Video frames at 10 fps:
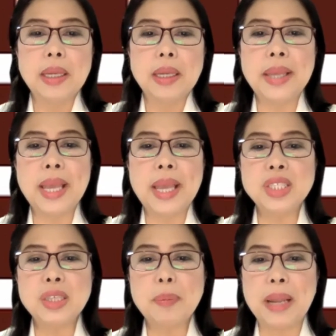
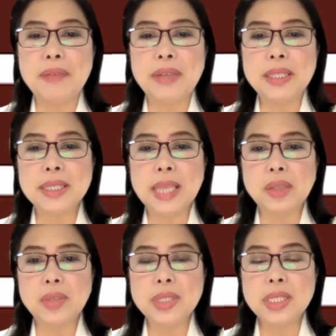Engaging the private
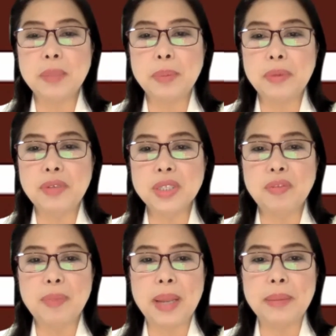sectors in the provision
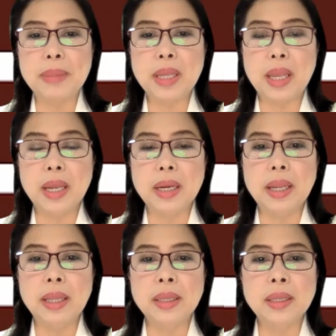of primary
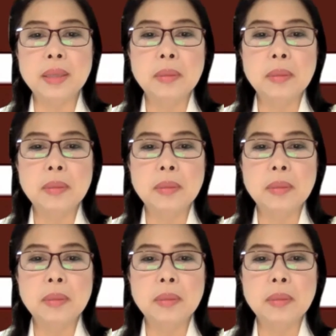care, and